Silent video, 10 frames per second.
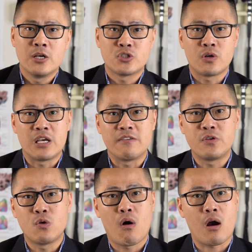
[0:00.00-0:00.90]
So if
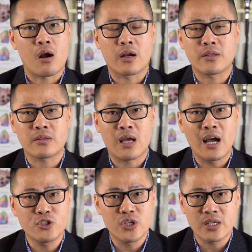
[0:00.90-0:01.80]
you are
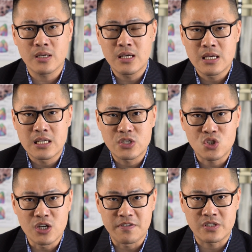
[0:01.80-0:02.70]
touching
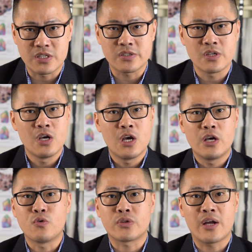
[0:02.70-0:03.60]
surfaces,
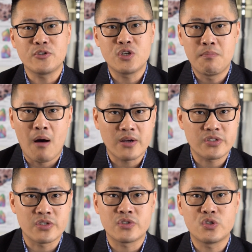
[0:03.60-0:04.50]
you're touching
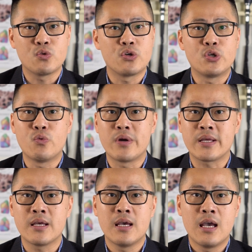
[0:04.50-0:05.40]
boxes, you're
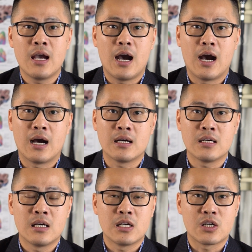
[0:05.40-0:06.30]
doing
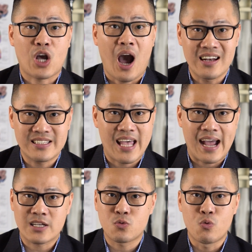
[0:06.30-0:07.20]

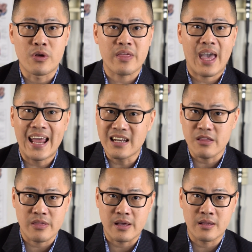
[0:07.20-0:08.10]
contact with
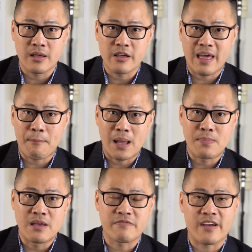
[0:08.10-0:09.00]
anything that
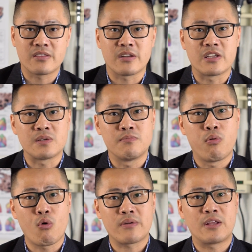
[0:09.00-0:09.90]
might be infected, it's
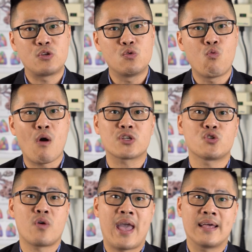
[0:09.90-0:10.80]
important that you
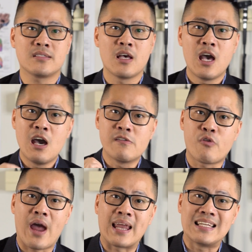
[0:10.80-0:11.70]
wash your hands
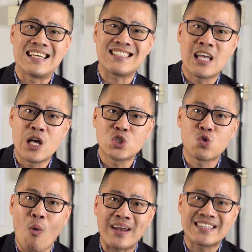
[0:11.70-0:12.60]
for at least
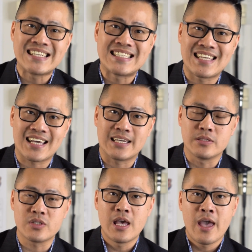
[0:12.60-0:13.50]
20
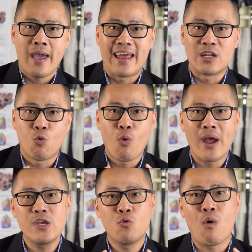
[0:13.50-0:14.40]
seconds. And the
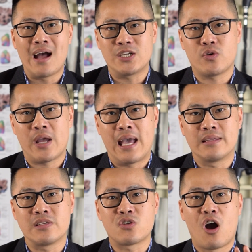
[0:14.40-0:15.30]
way you wash your
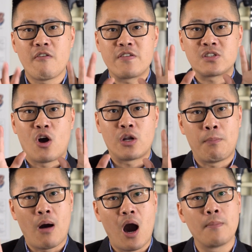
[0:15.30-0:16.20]
hands is obvious on the
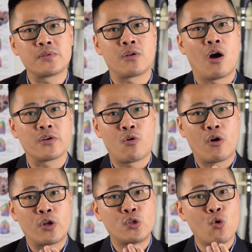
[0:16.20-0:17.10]
palms and also
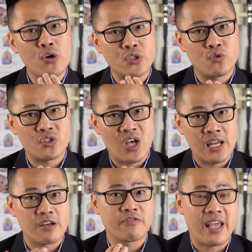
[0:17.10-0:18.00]
on the dorsal
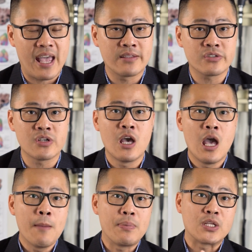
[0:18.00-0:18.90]
side of the hands,
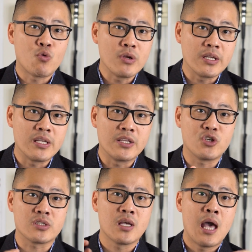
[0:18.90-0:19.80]
between the
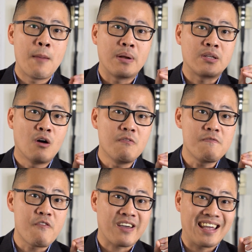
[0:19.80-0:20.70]
digits, but don't
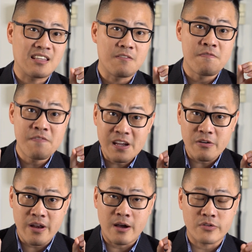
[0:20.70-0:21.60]
forget the
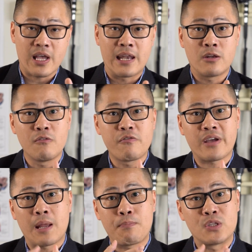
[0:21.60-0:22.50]
fingernails and don't
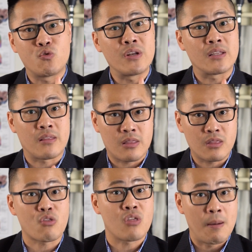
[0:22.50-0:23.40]
forget between
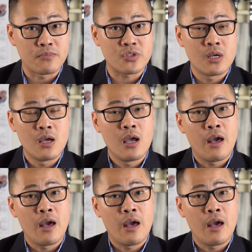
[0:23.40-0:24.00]
the thumbs.